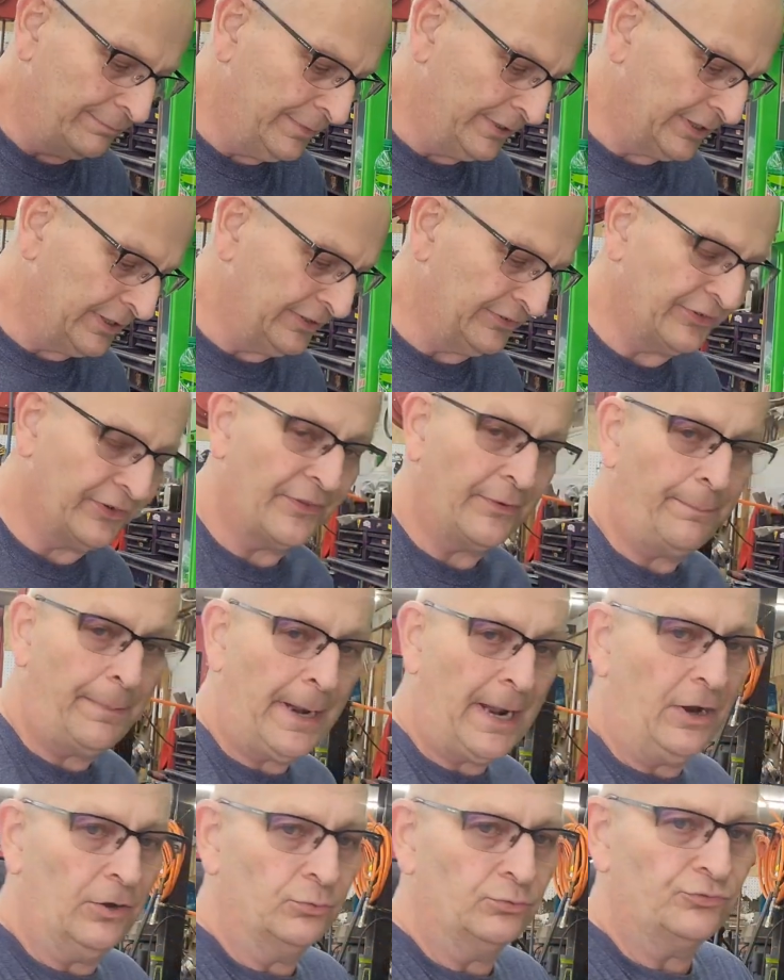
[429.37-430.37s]
because of the
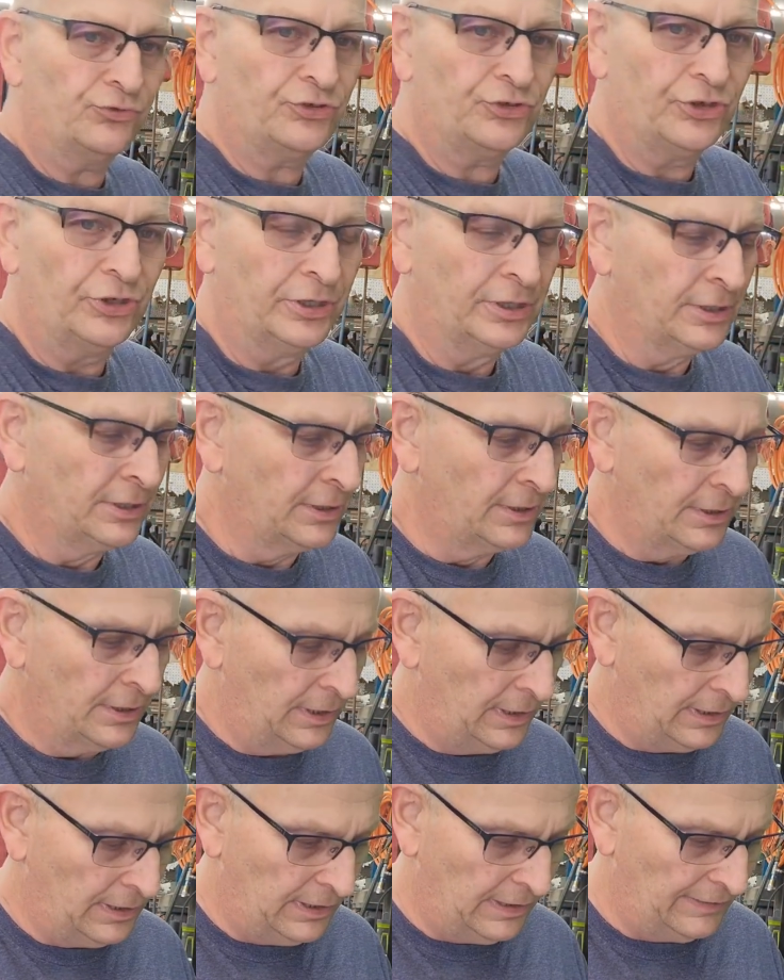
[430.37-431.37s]
pouch.
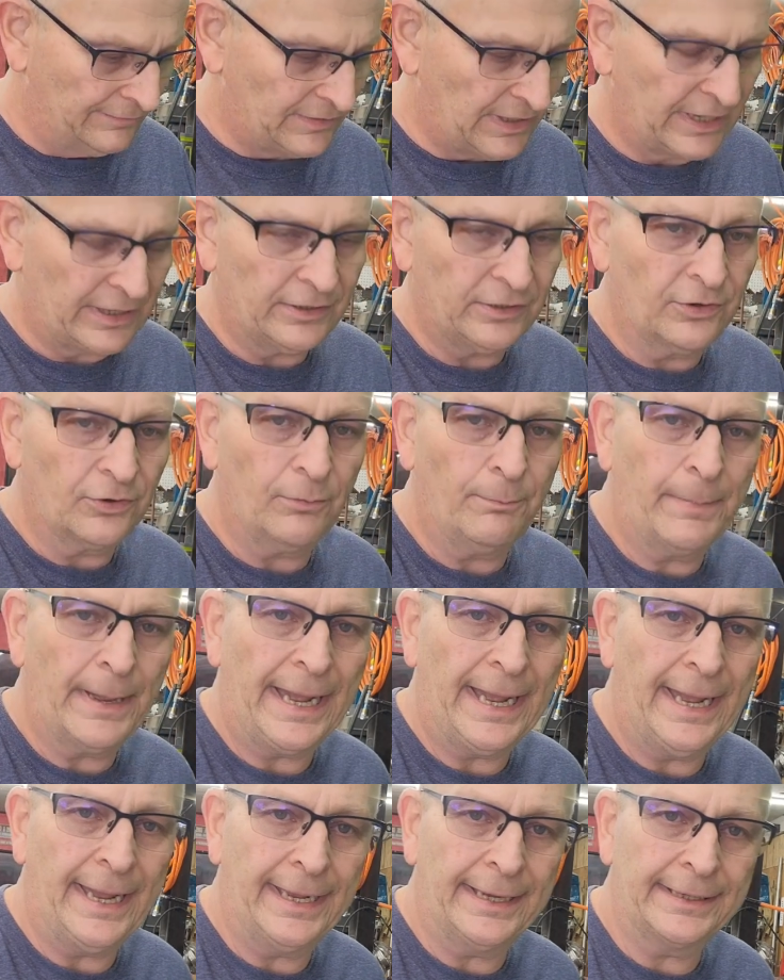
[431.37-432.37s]
I've got a little
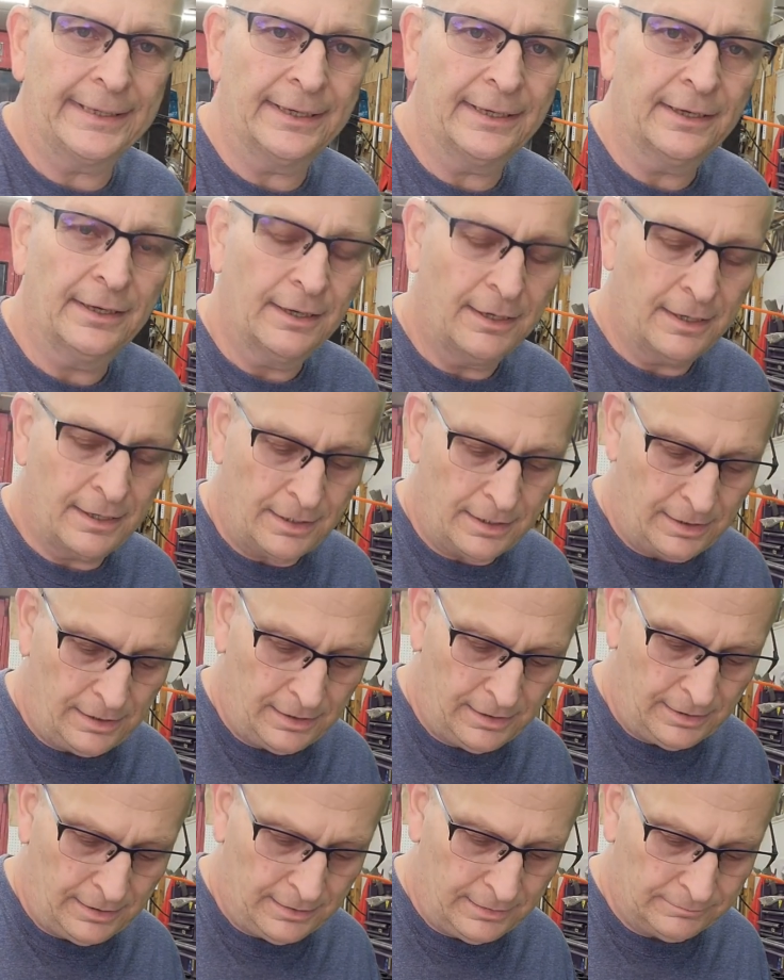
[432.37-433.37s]
bag,
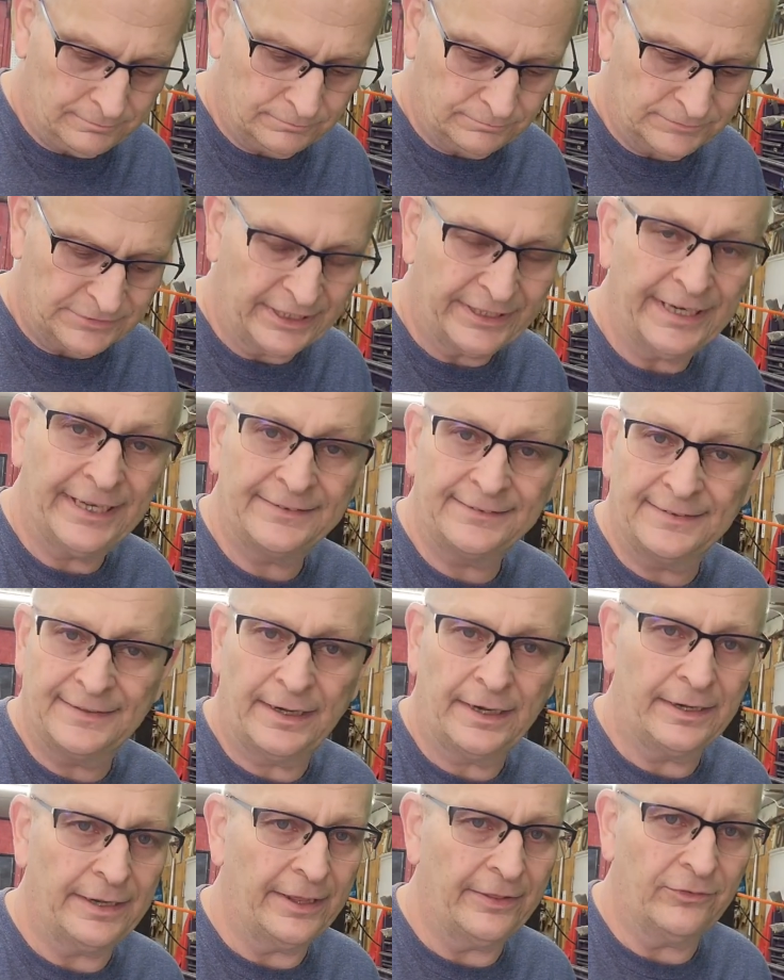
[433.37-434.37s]
and that's
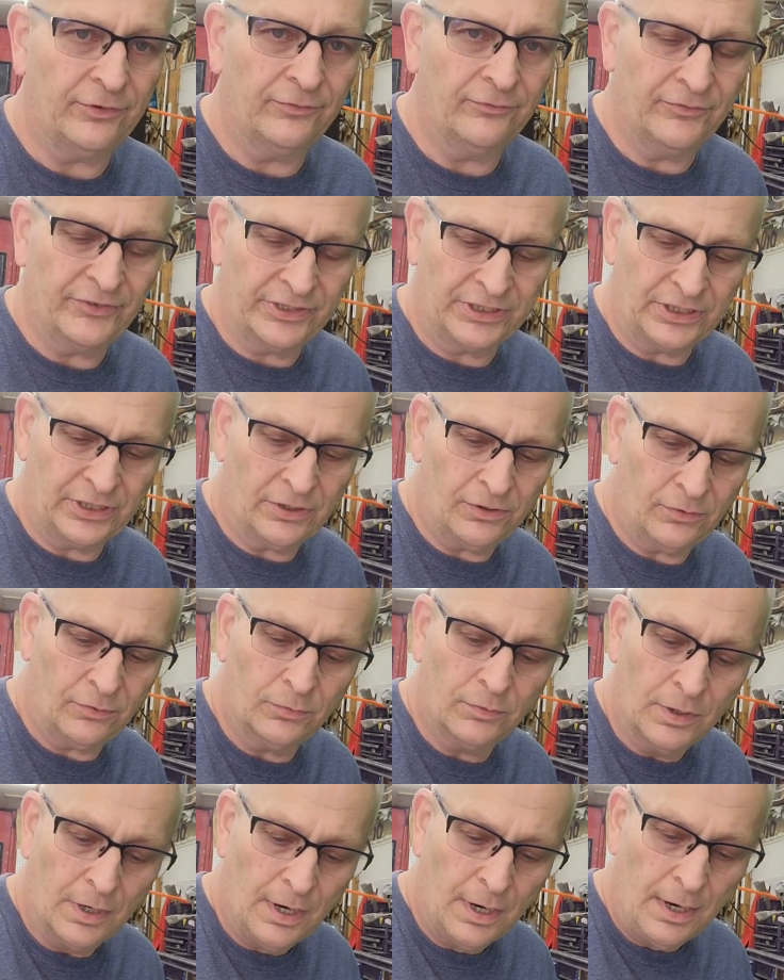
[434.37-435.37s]
in another
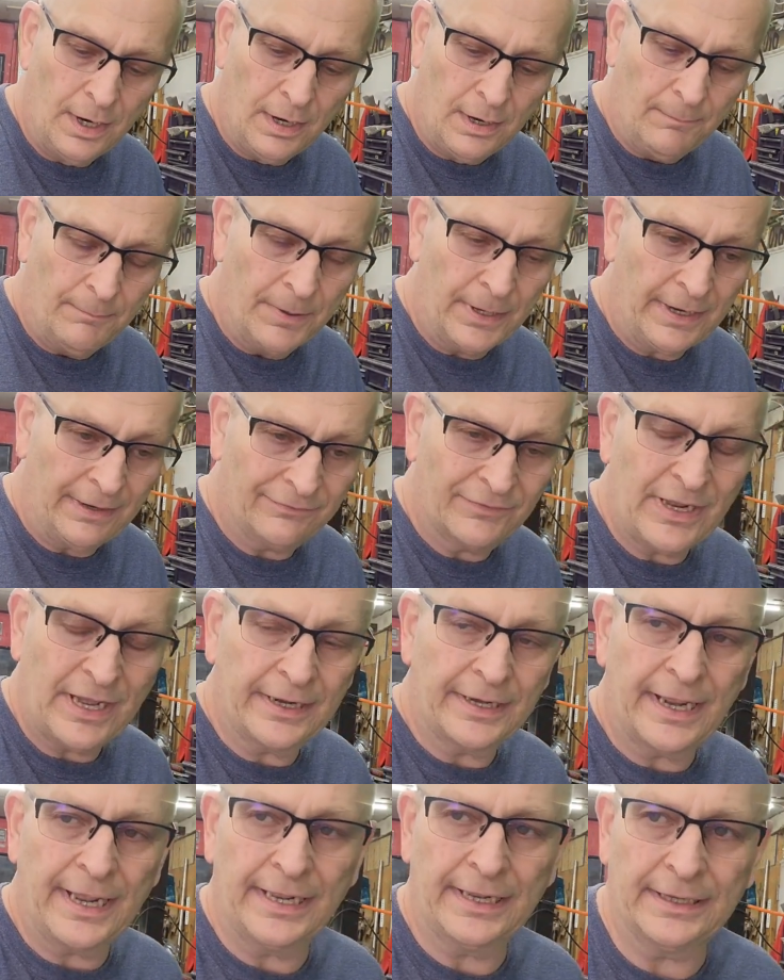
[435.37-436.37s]
video. But I've
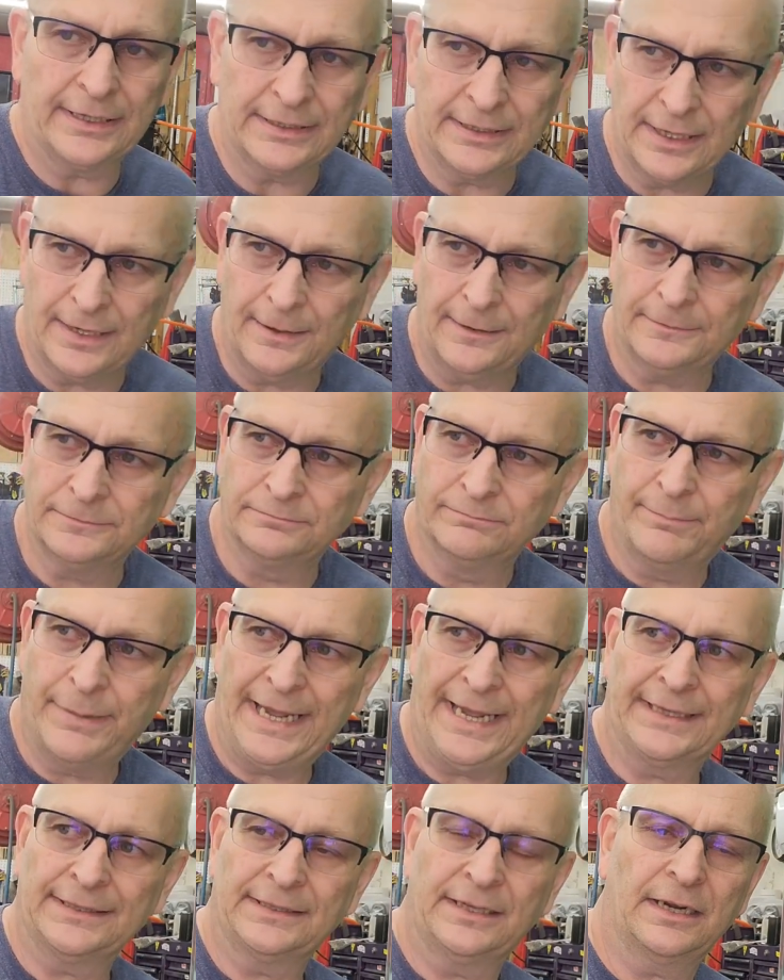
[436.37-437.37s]
got a
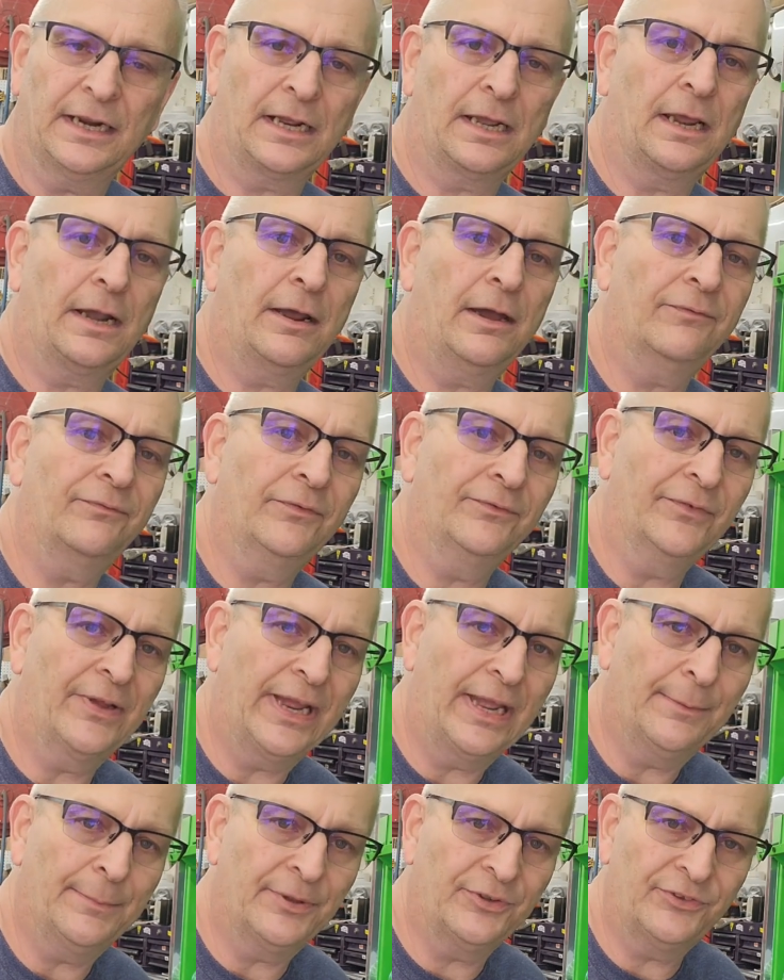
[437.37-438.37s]
bag that I got off of
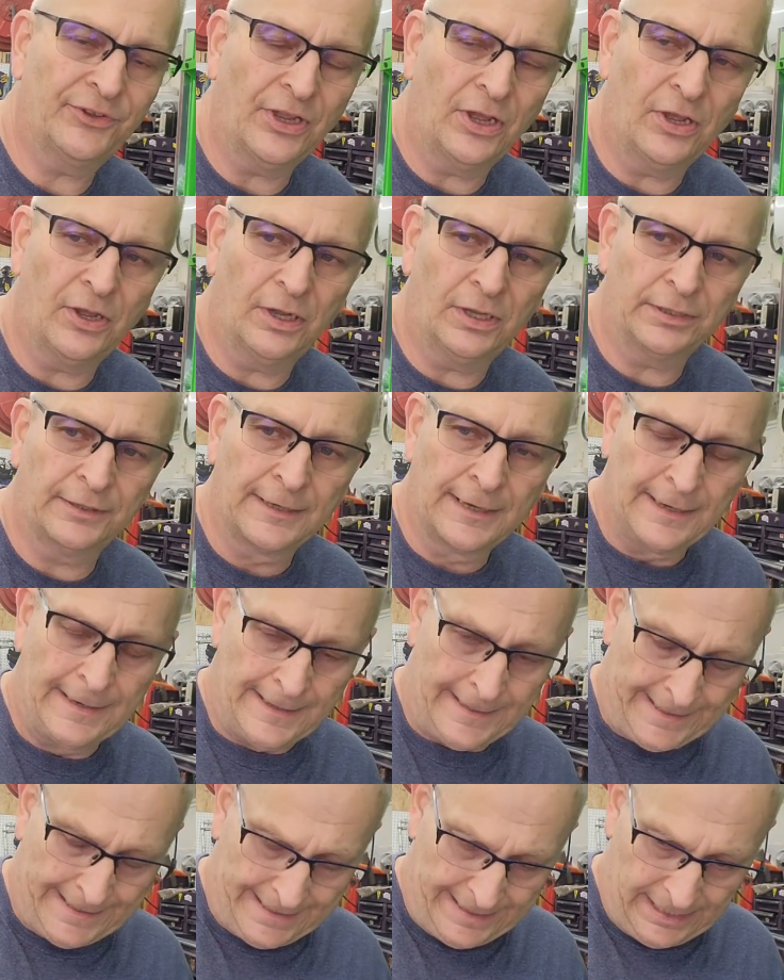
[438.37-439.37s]
Amazon,
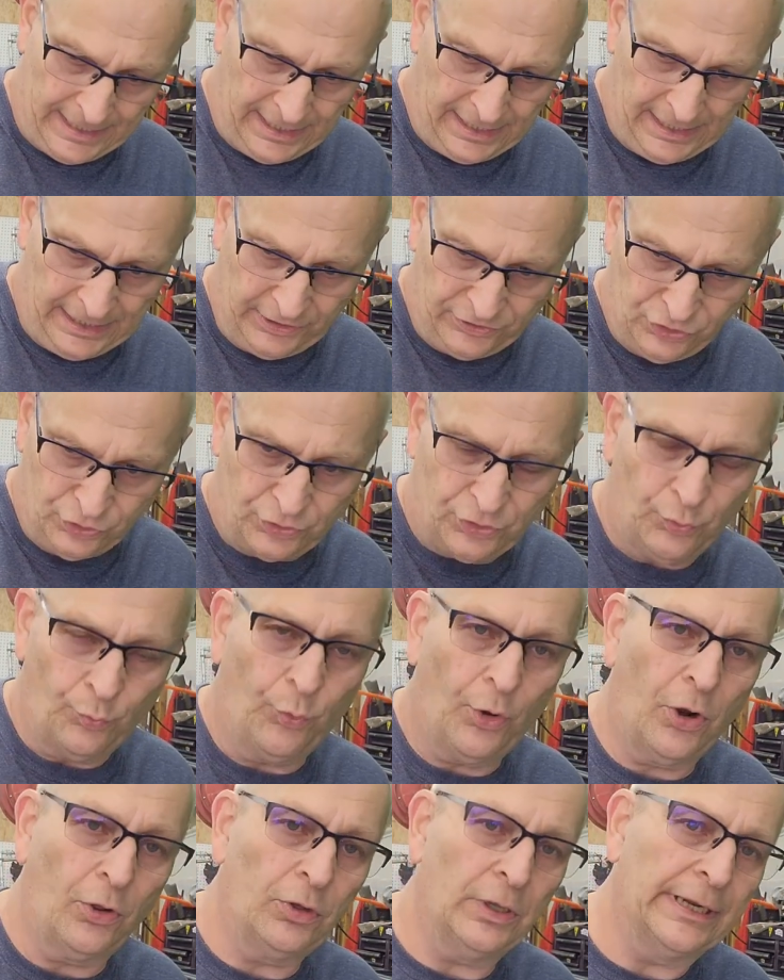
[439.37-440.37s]
and you can
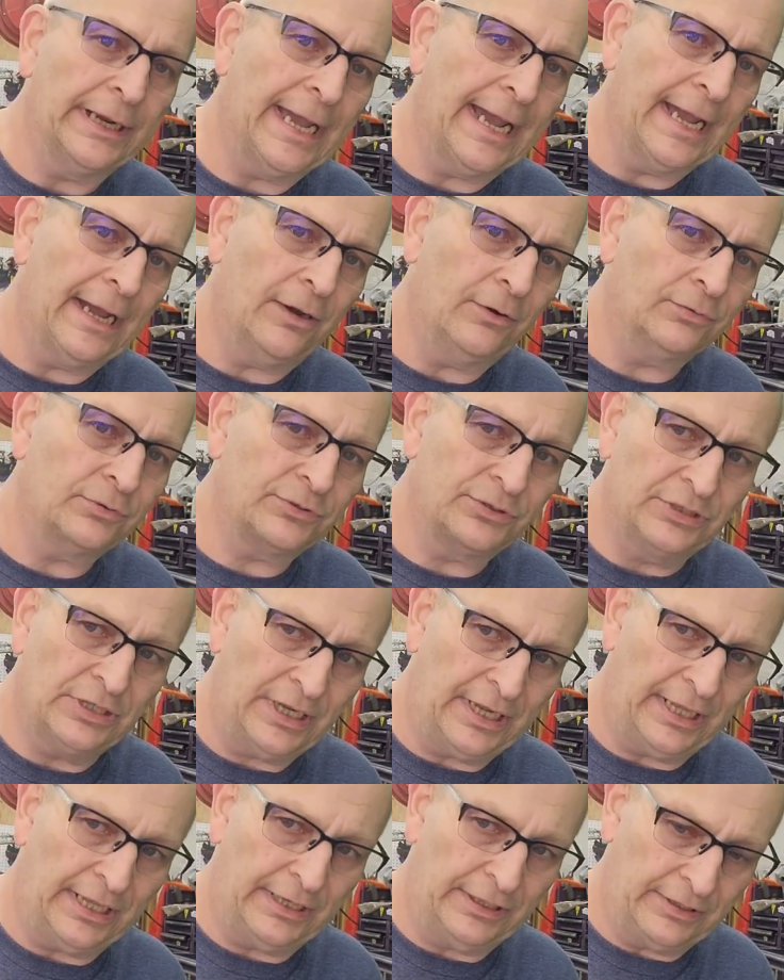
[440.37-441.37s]
roll it out,
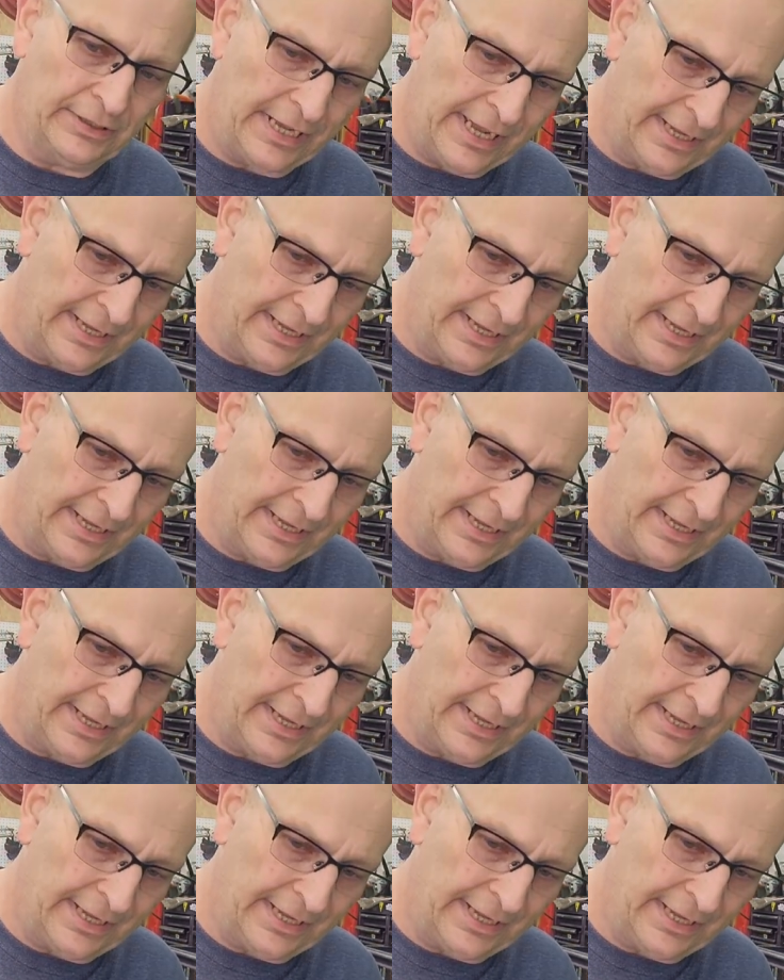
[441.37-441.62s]
and it